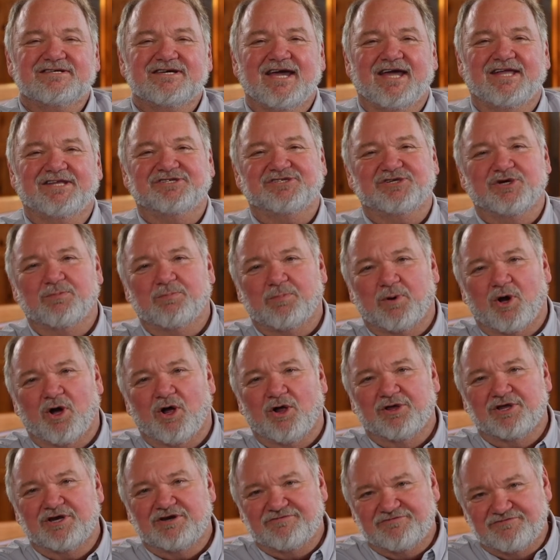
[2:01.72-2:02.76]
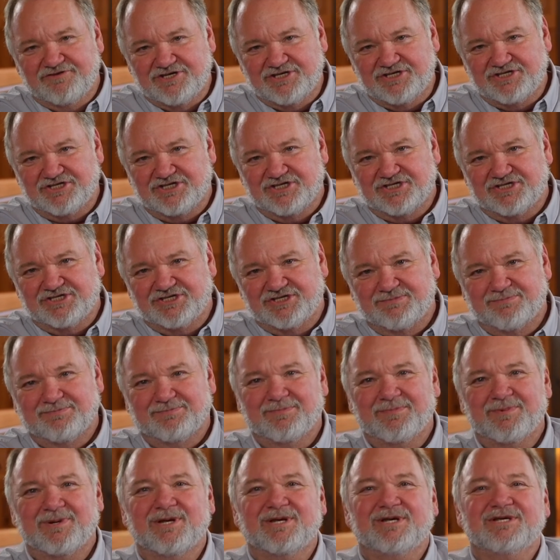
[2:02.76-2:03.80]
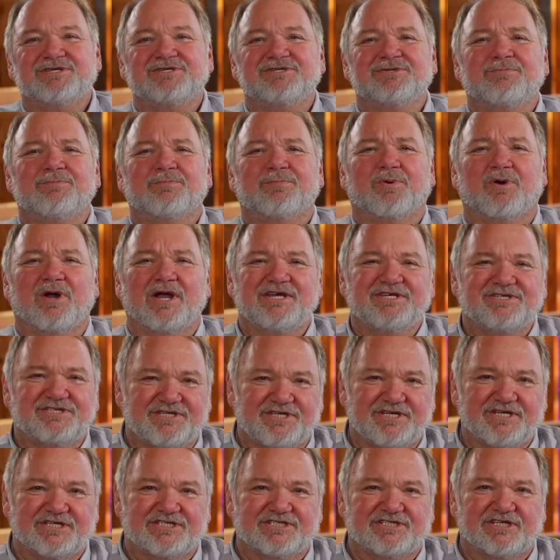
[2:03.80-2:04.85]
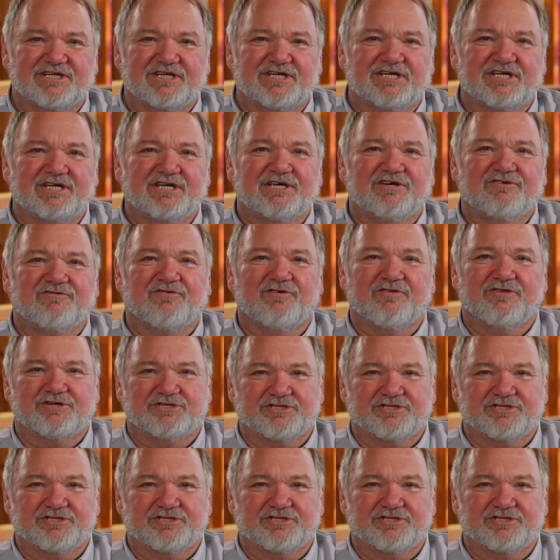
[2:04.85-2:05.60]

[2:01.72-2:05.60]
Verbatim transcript: And so Paul in Ephesians prays this for the